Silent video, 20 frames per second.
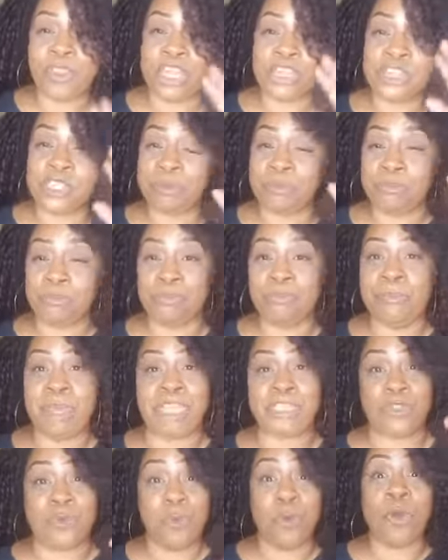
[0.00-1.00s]
that just
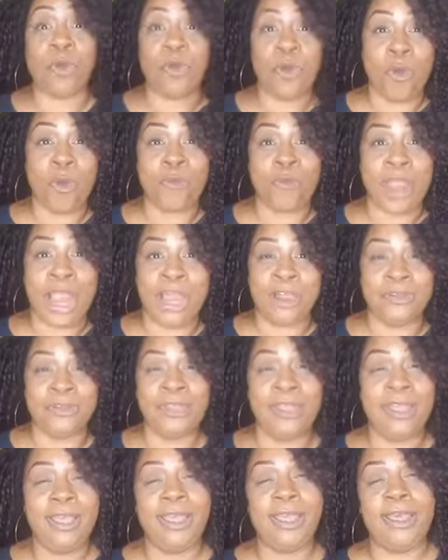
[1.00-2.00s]
makes the world go around.